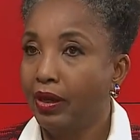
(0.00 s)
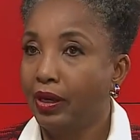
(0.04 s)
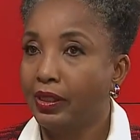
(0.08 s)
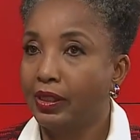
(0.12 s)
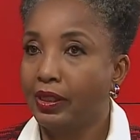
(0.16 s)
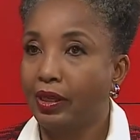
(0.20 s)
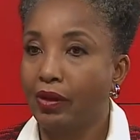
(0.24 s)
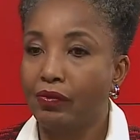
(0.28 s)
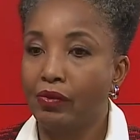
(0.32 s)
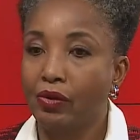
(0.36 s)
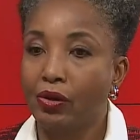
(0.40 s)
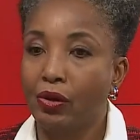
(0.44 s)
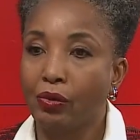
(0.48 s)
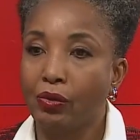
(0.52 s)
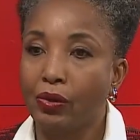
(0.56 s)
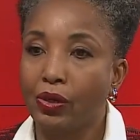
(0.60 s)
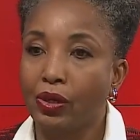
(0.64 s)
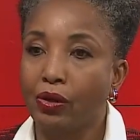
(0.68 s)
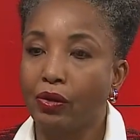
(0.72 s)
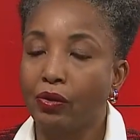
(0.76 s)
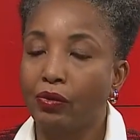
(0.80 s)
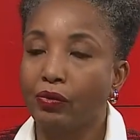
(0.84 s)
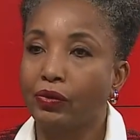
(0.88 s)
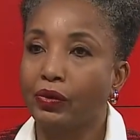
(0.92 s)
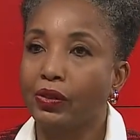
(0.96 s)
as I've known
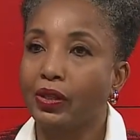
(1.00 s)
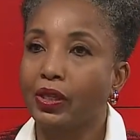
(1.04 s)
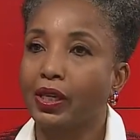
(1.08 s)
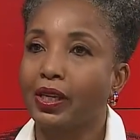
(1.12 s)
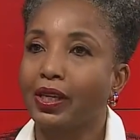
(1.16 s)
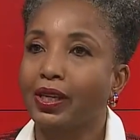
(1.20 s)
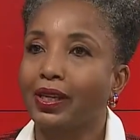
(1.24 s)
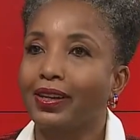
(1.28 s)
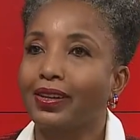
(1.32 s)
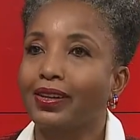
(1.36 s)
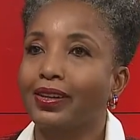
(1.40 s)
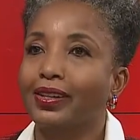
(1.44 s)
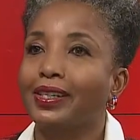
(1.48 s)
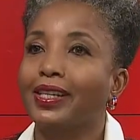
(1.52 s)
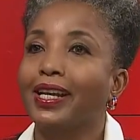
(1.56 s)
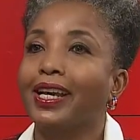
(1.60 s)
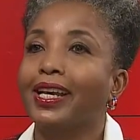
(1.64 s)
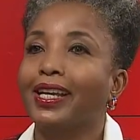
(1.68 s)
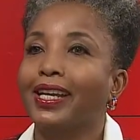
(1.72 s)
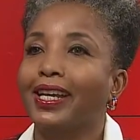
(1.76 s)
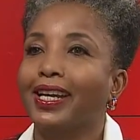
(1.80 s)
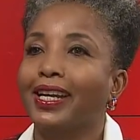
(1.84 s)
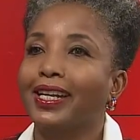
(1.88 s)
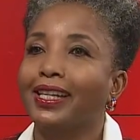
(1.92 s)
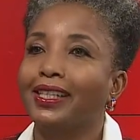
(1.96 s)
it over the
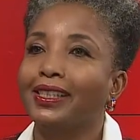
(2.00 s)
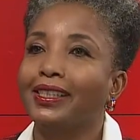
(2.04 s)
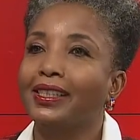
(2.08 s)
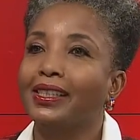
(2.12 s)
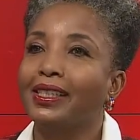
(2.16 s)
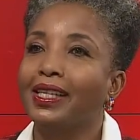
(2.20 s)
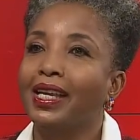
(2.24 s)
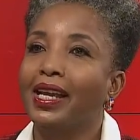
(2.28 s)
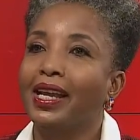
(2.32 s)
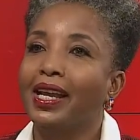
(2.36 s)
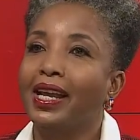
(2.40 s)
decades.